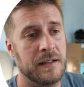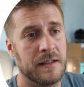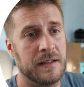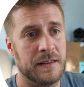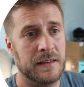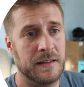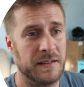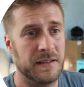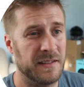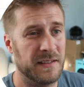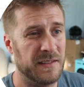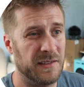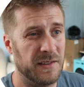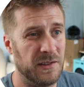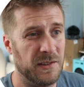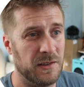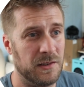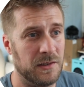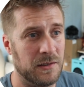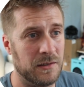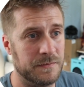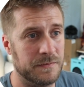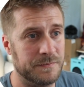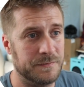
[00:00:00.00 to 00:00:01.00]
this is
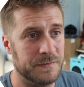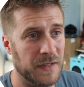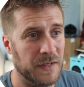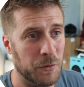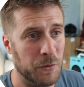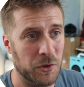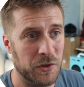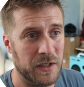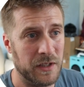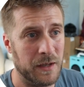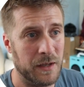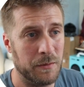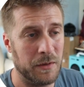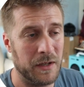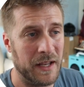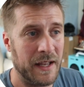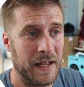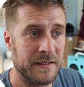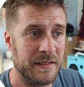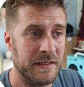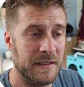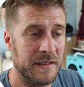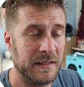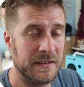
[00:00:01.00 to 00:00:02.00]
all, I'm only able to
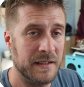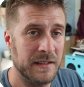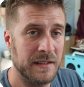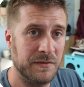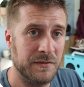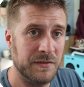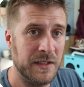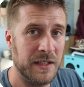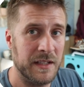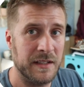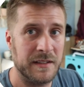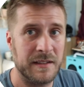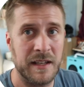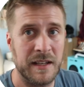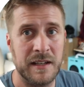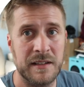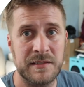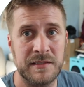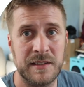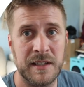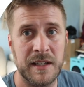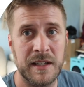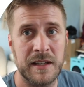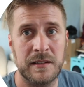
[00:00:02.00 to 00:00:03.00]
access this via
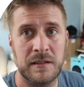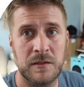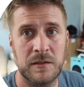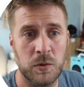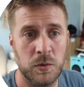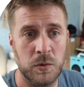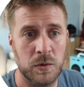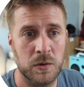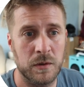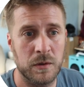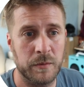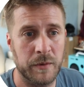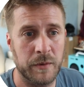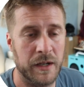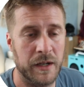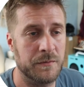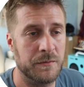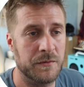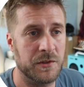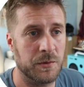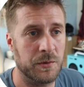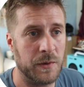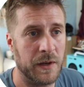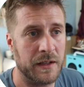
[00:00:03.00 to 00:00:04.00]
Tailscale or when I'm
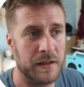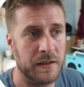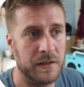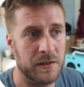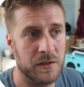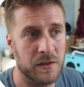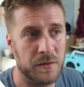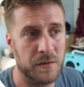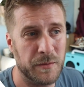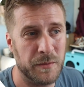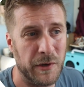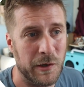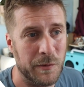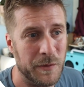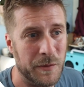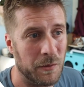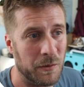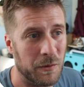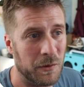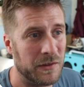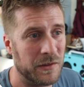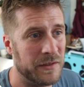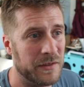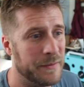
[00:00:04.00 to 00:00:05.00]
directly on my home
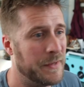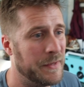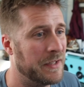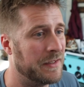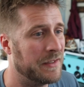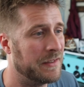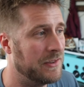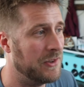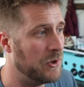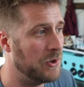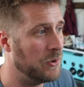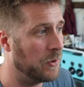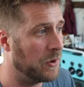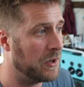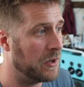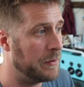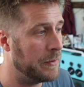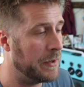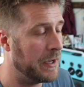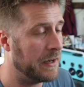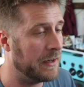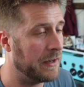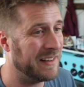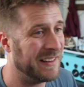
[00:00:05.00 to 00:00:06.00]
network. So I'm not too worried
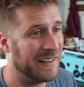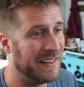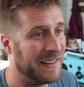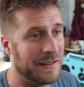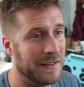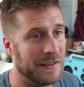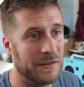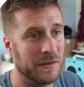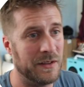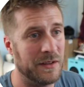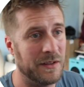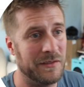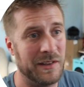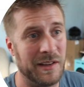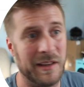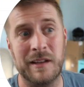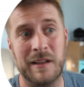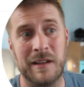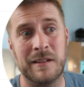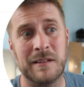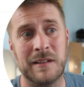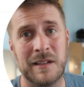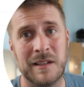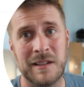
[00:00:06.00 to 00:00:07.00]
about it, and I don't have
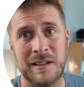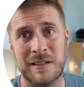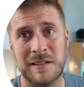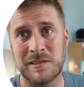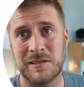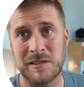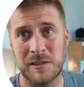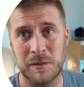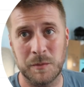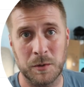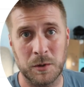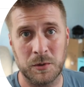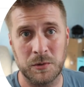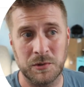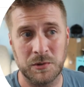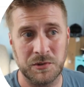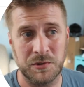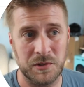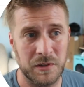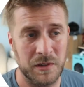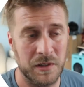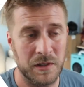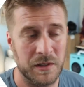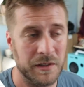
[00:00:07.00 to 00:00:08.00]
anything super crucial
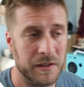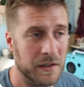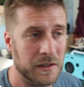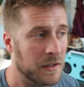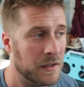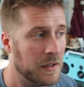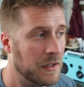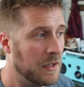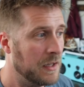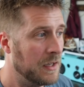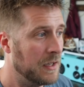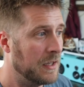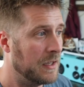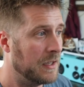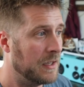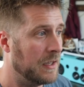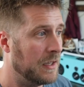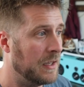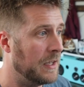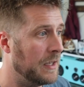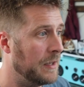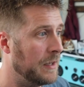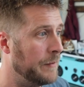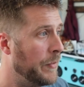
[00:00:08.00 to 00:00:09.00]
on here.
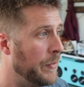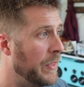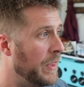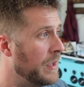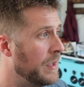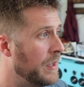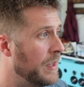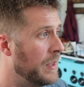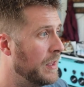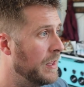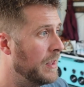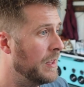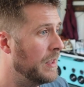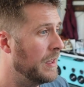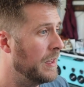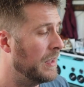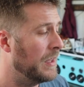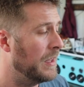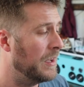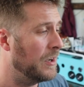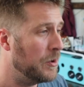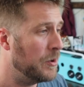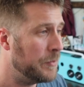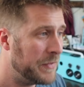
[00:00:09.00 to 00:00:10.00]
I
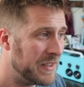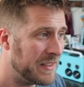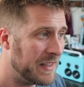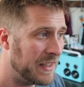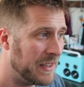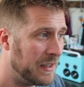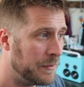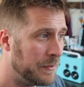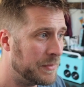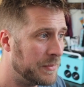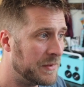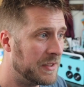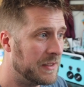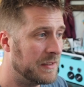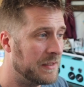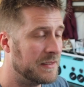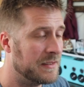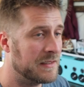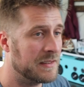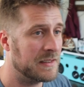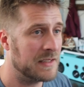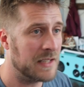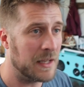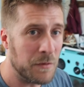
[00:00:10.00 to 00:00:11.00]
hope this helped
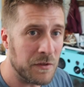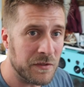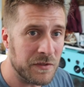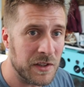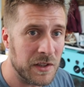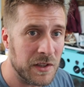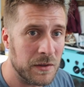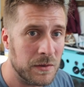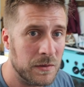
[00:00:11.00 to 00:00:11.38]
some of you.